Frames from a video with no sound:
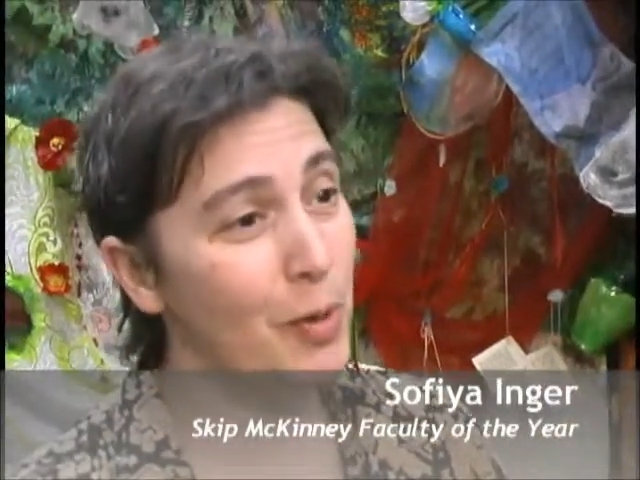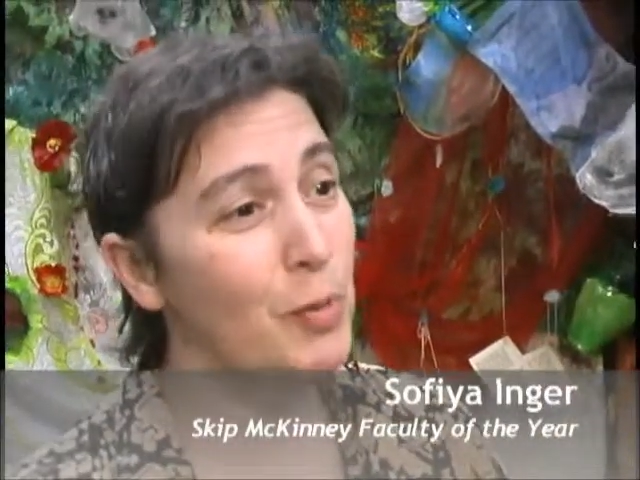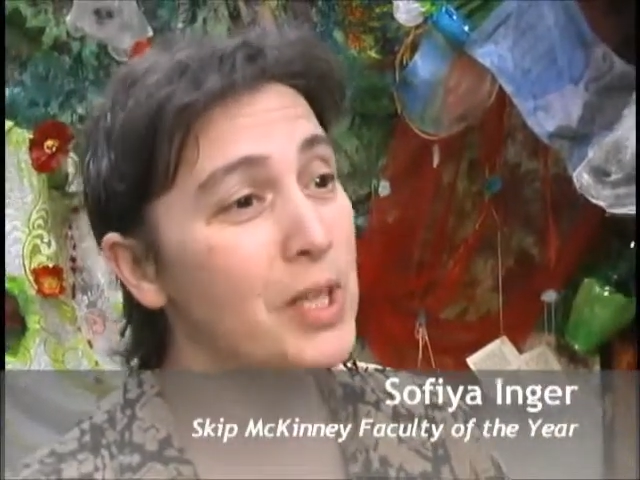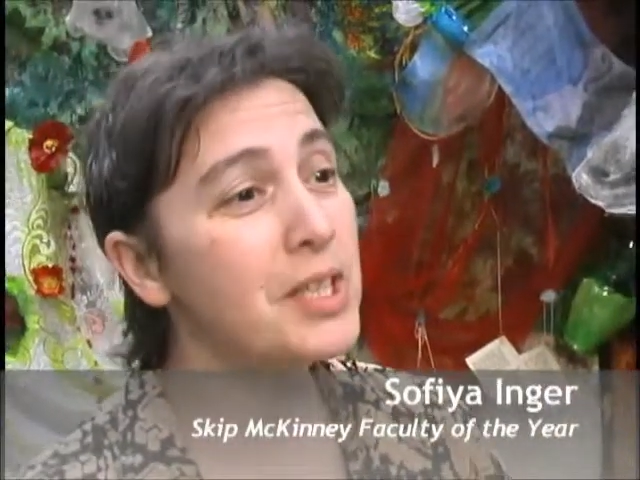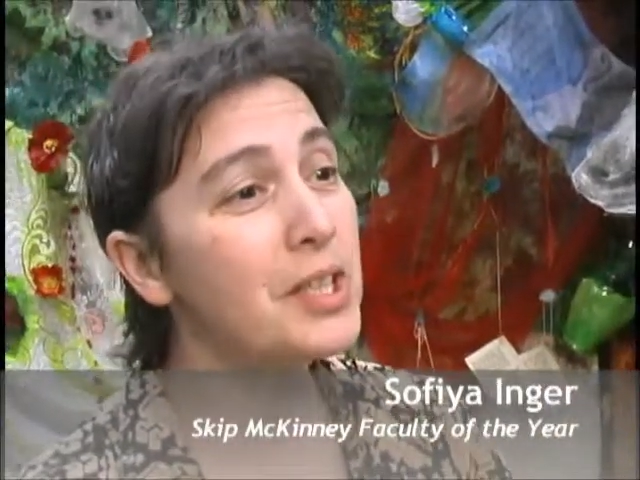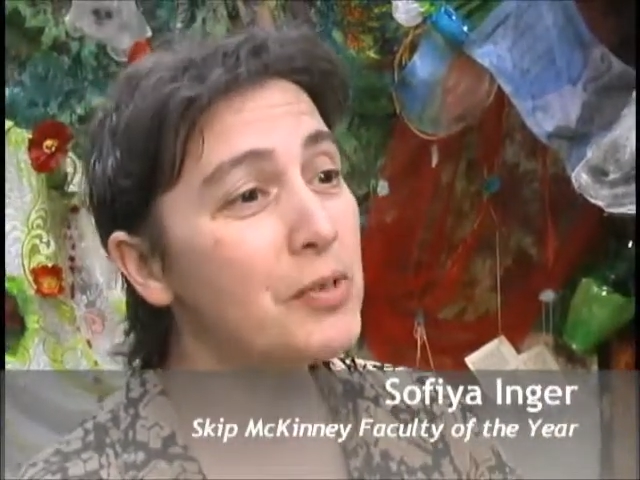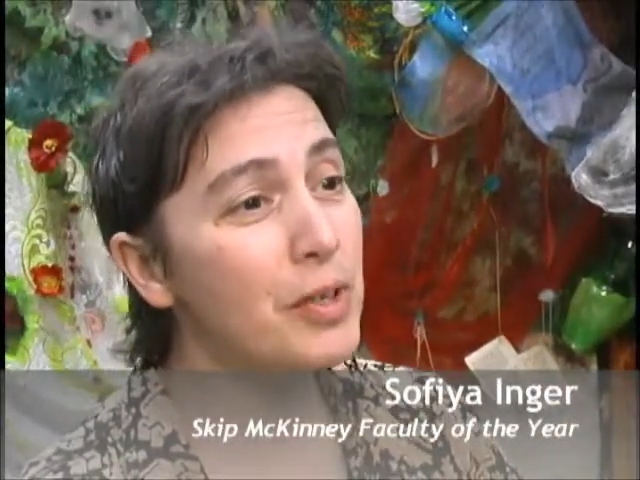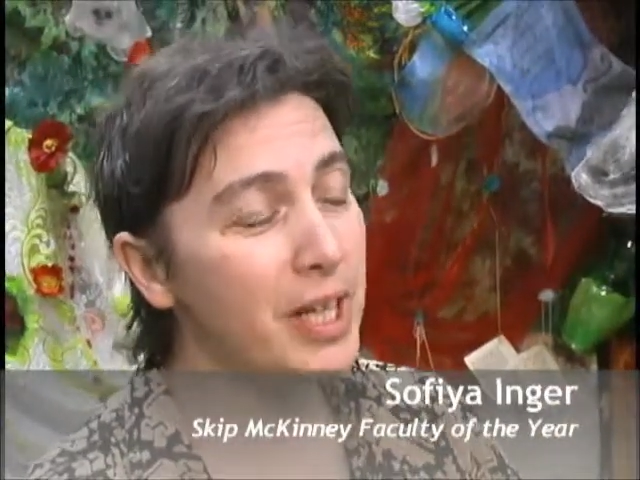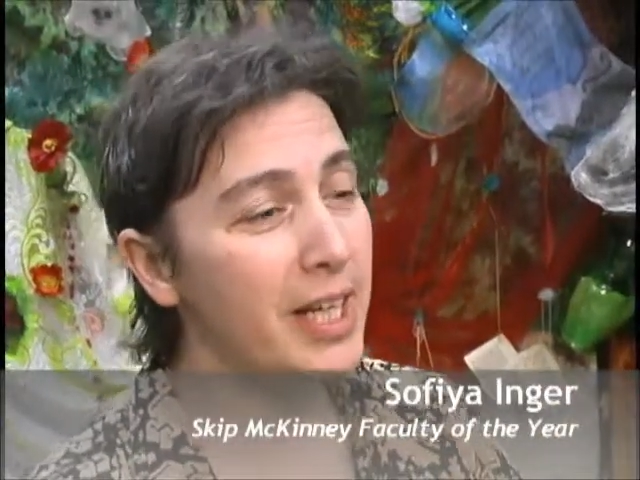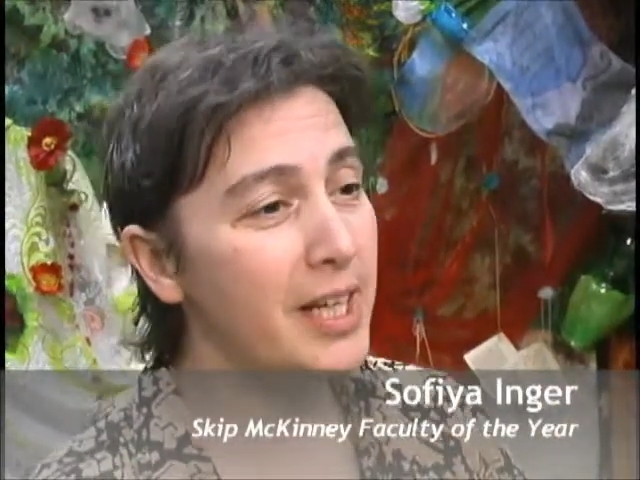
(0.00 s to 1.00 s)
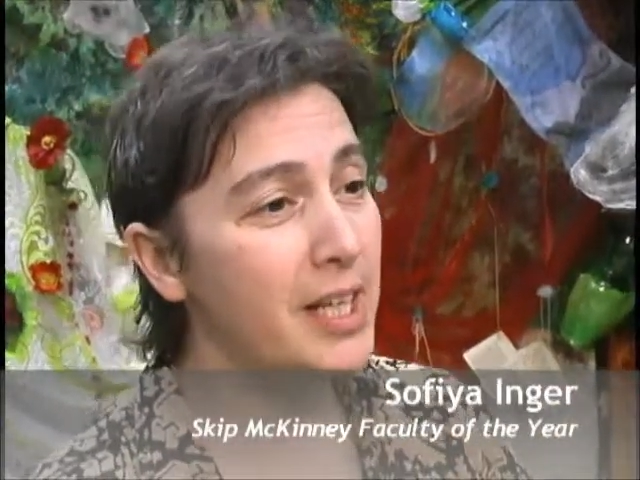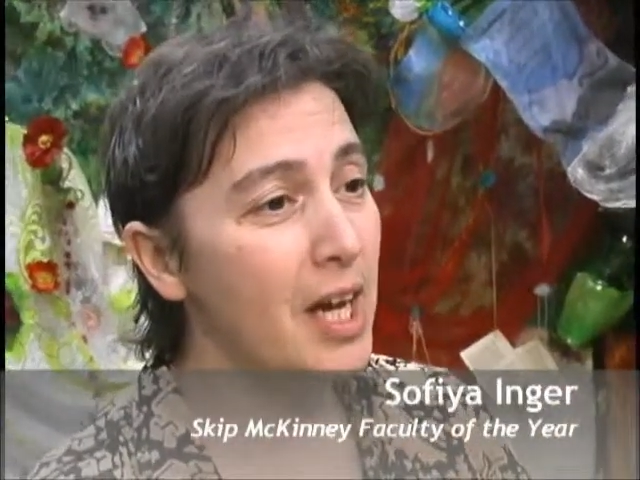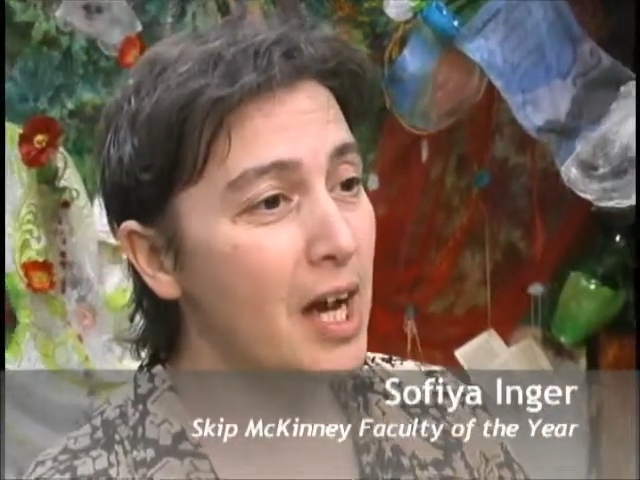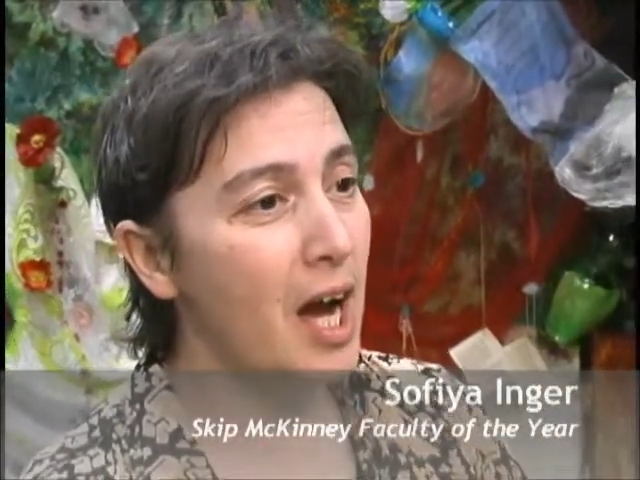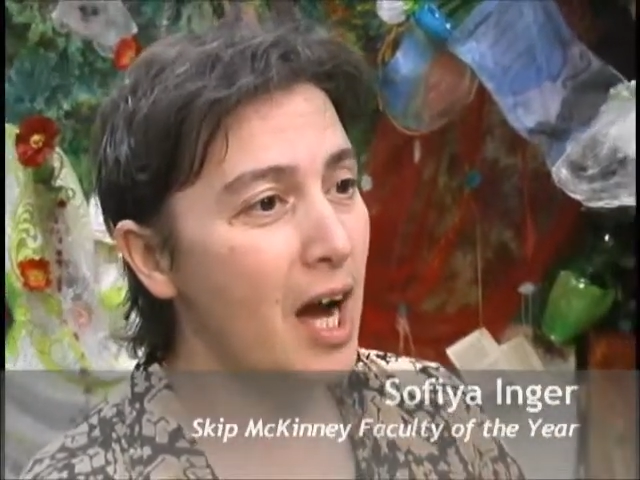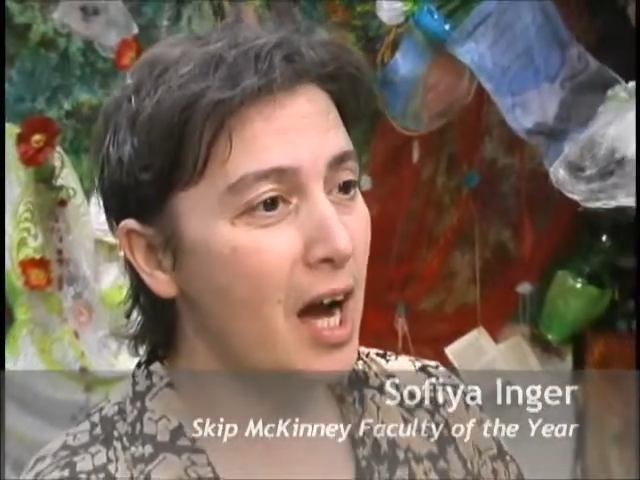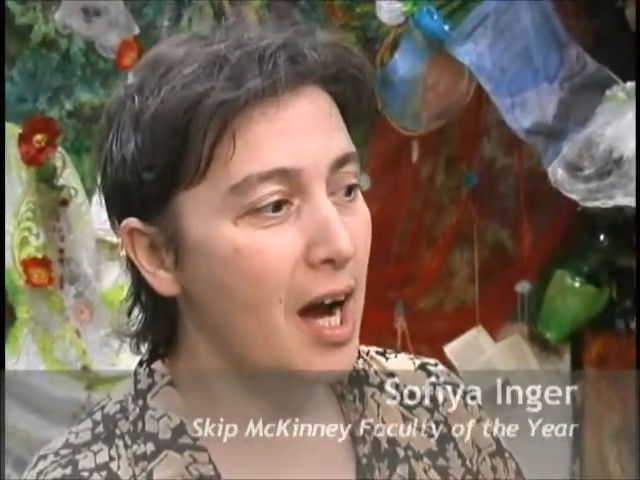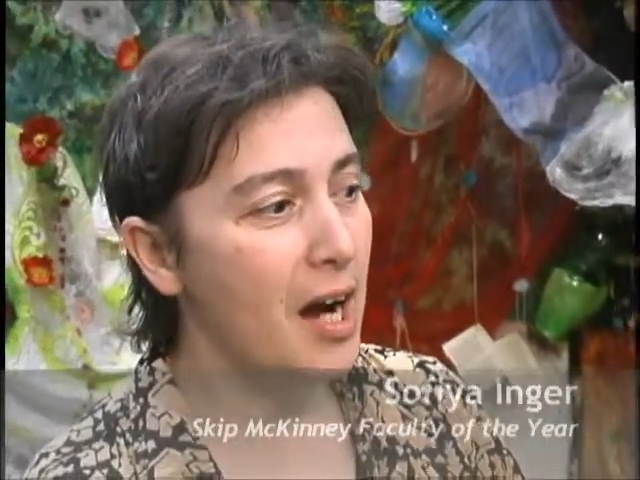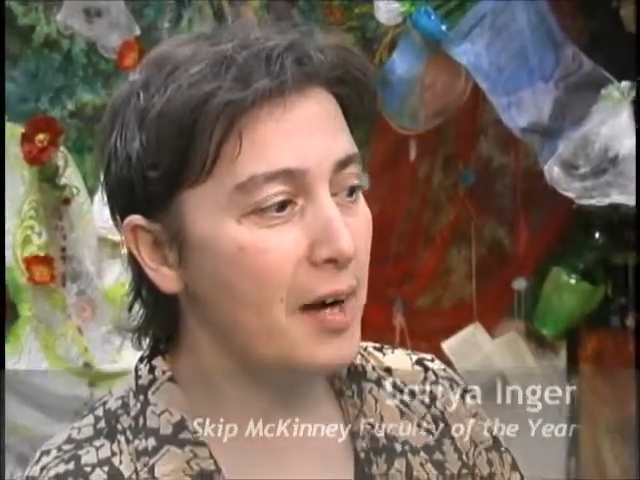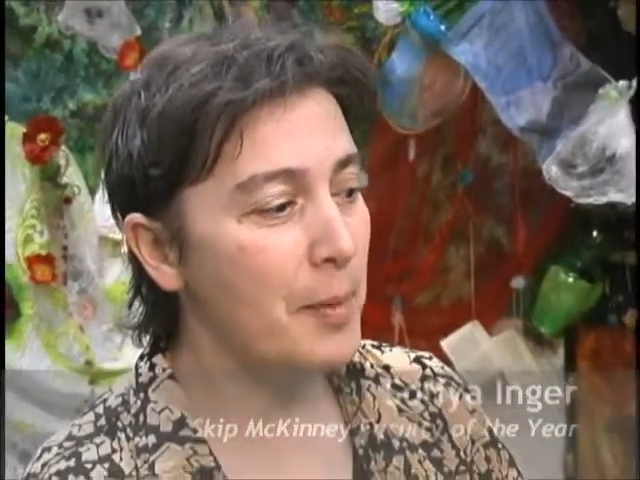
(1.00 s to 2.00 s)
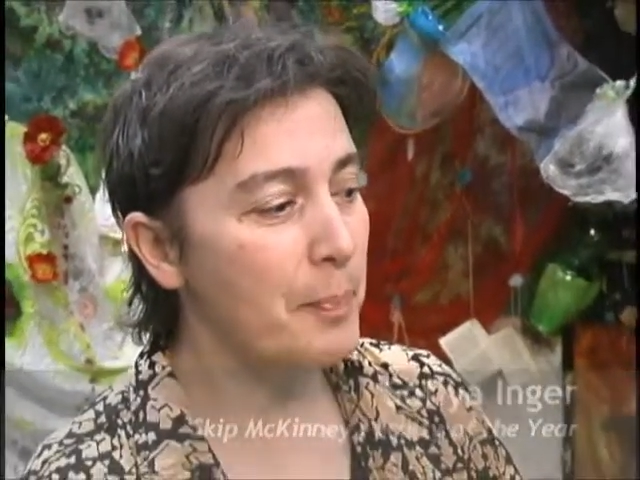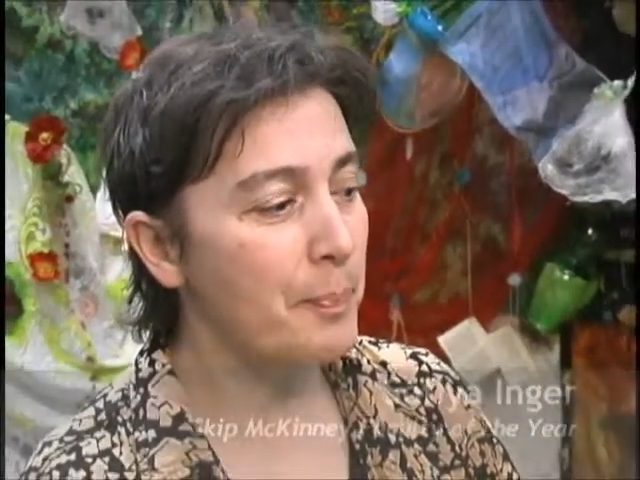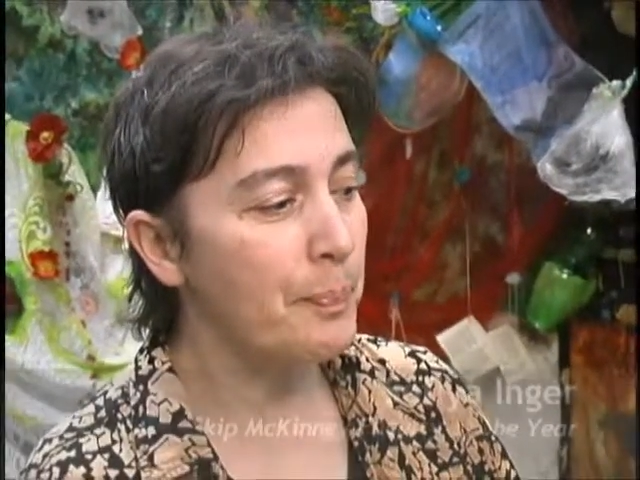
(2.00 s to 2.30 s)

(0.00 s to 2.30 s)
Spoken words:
I wanted to create a